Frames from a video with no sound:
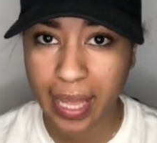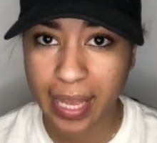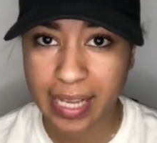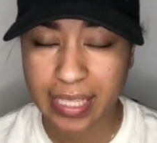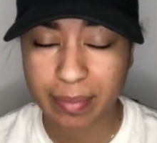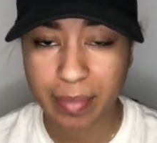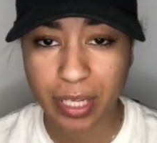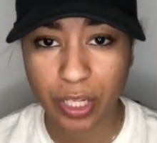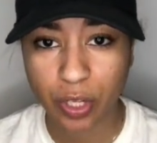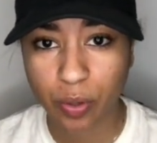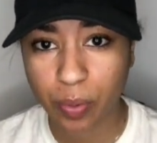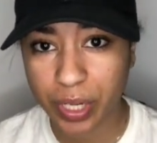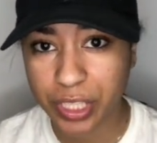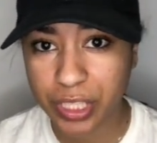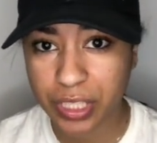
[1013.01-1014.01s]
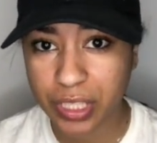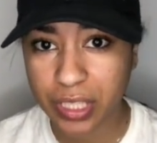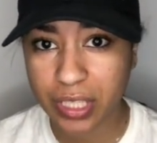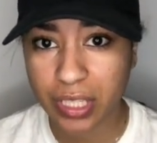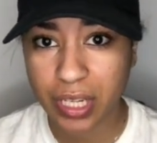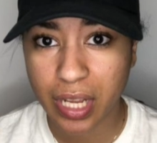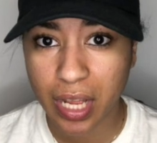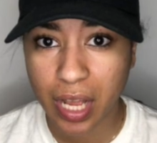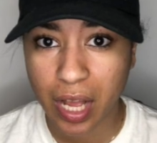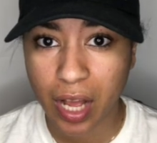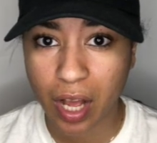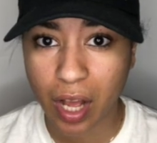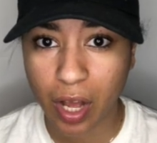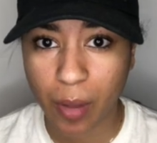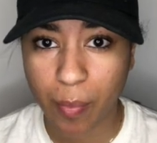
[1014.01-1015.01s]
Ask me any question
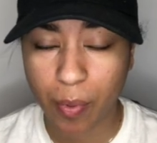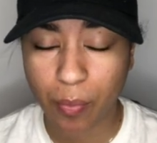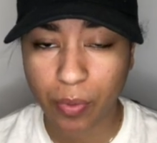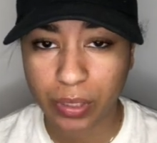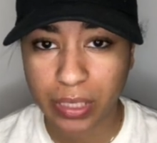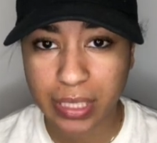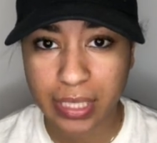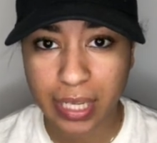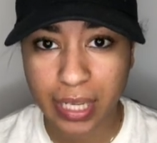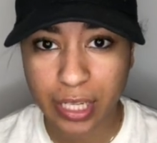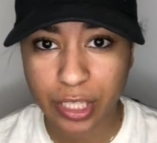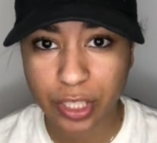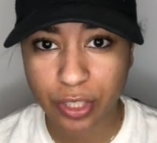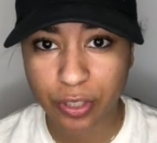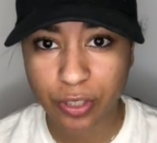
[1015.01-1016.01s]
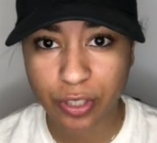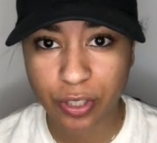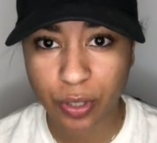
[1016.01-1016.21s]
um, I'm willing to answer.